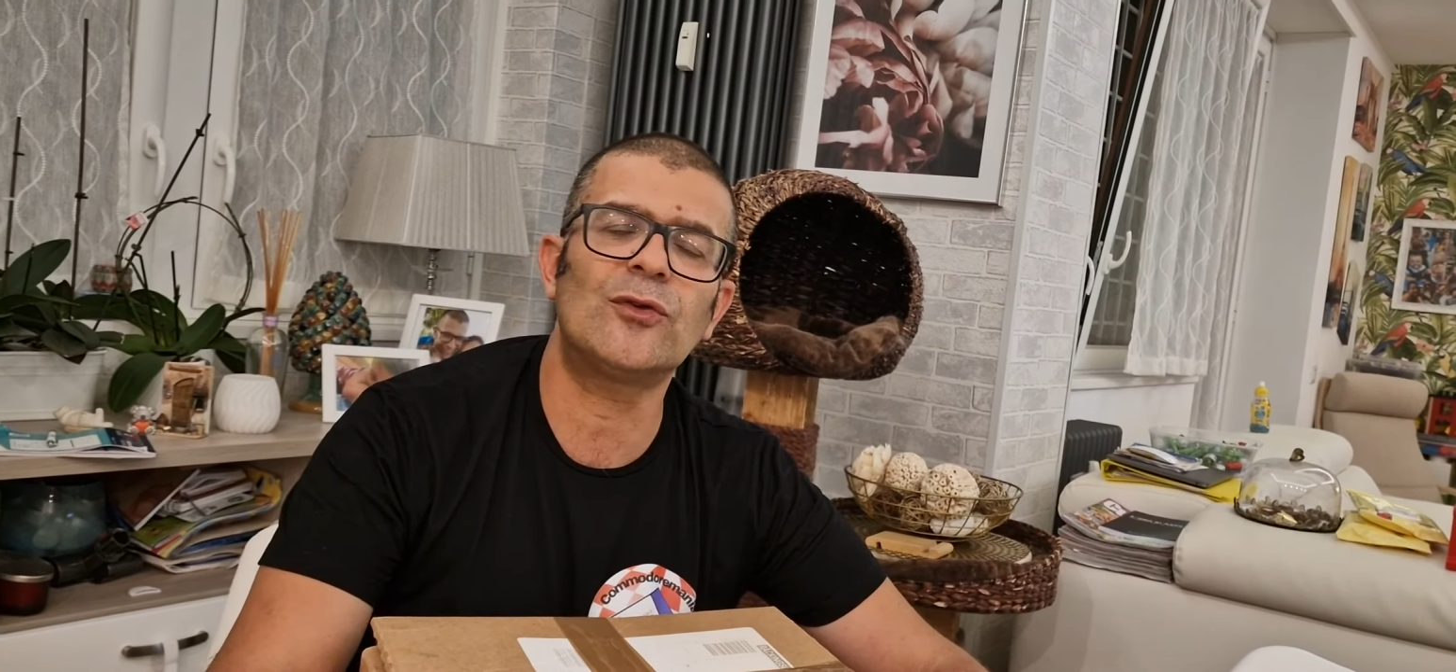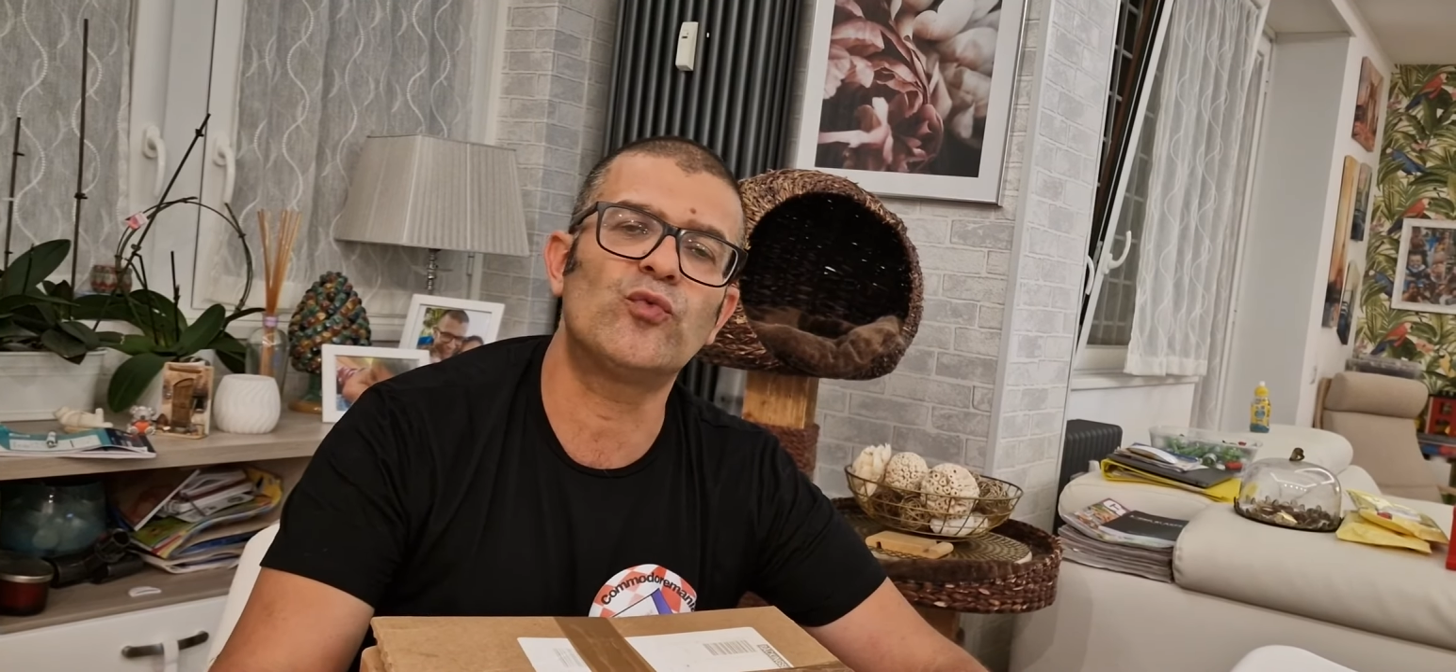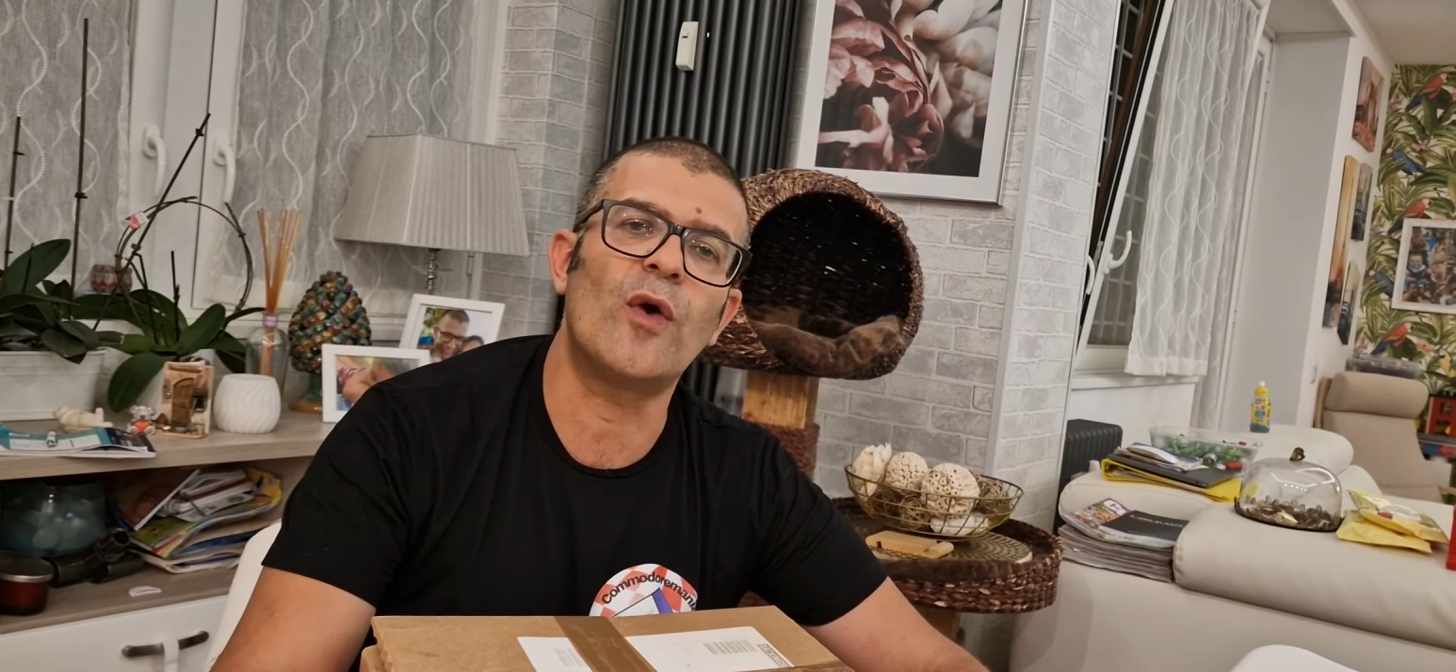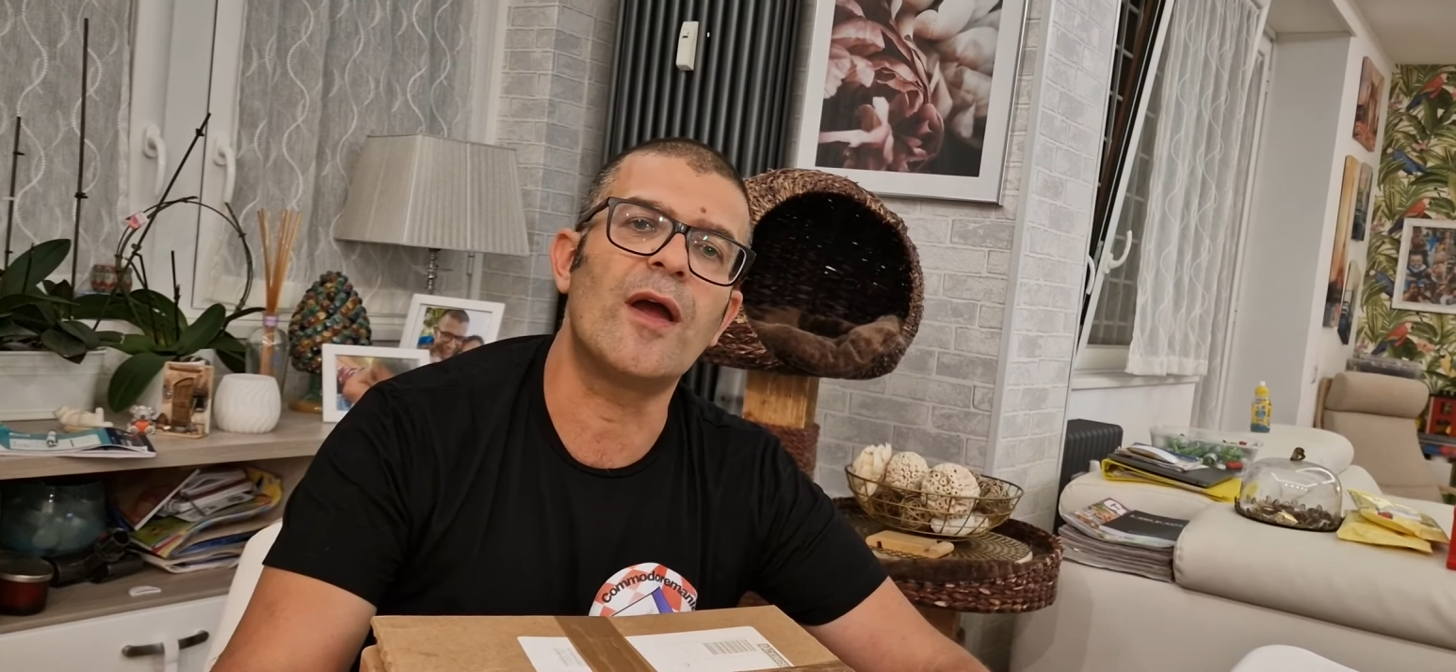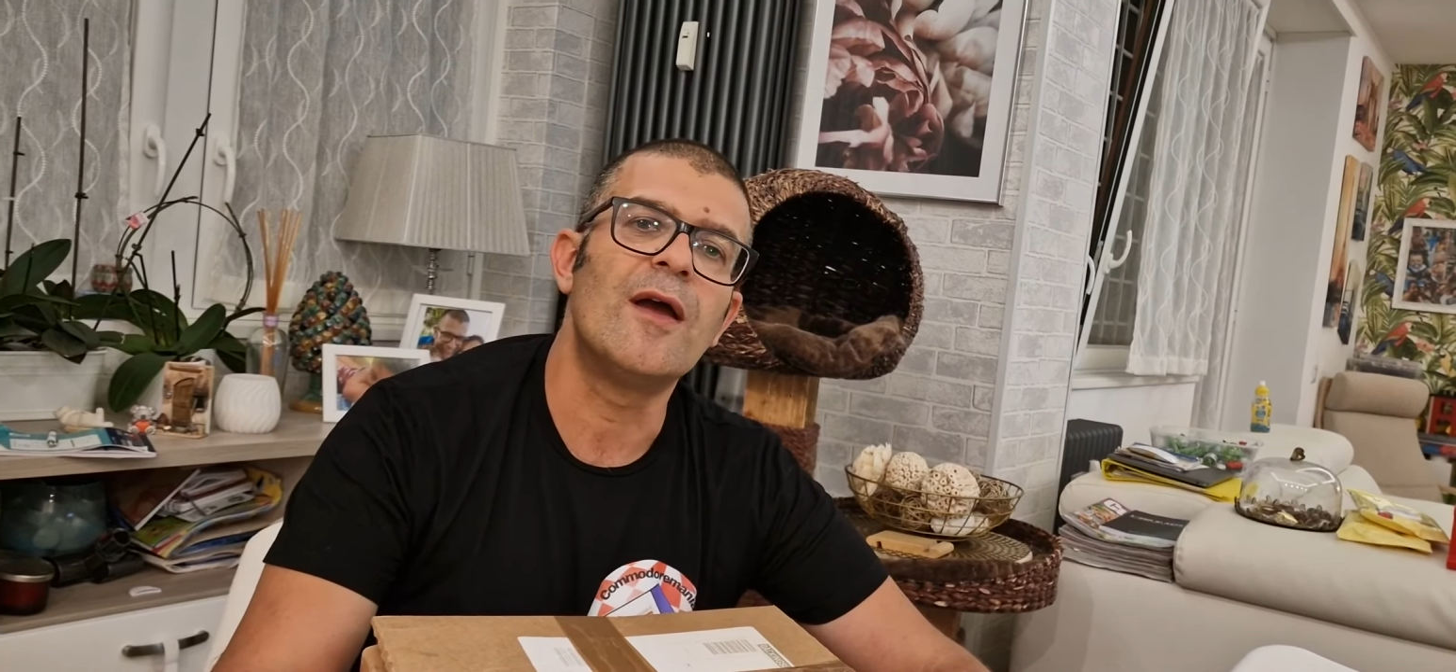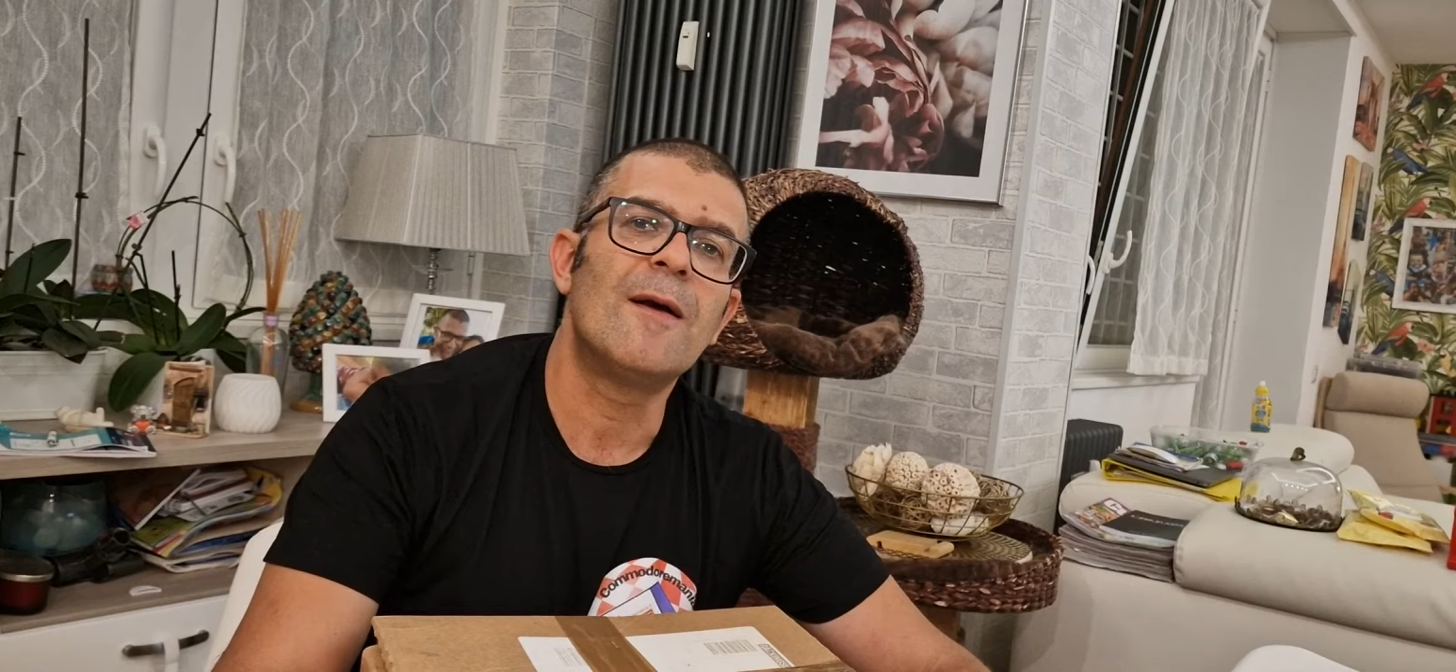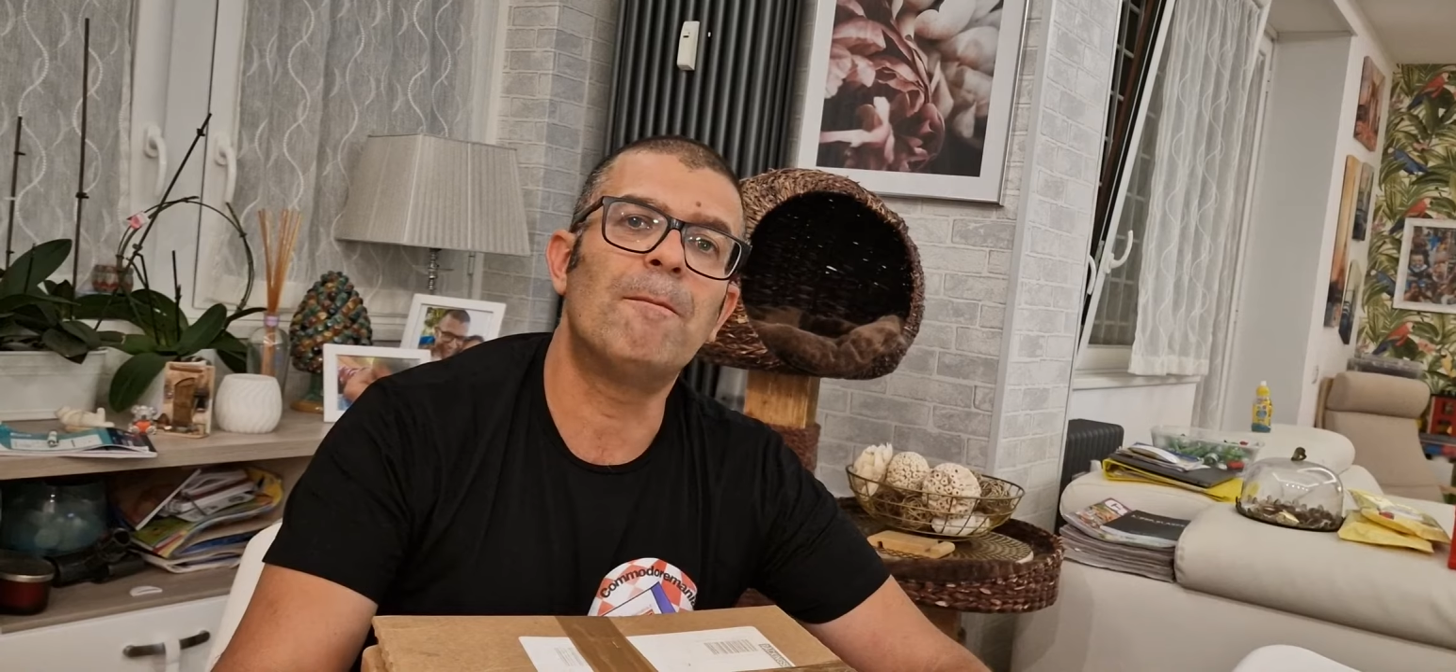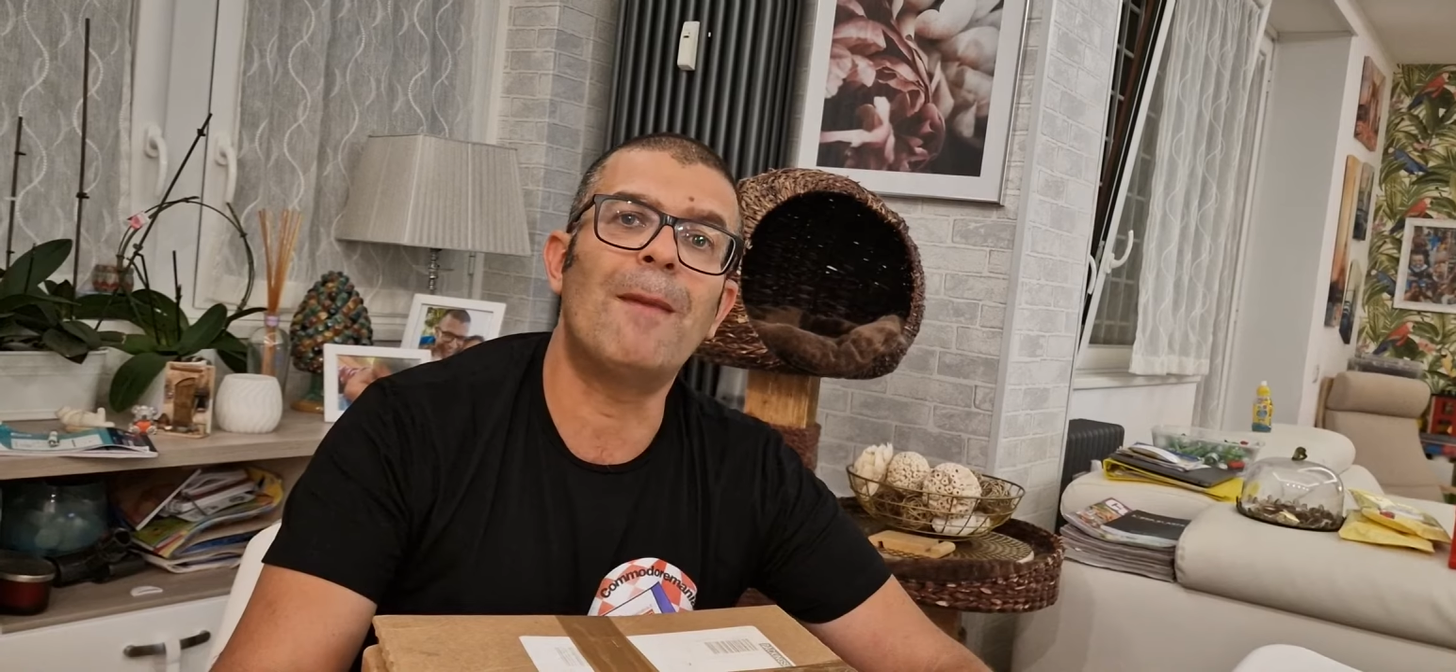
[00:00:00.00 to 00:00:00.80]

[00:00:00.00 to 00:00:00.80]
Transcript: made of the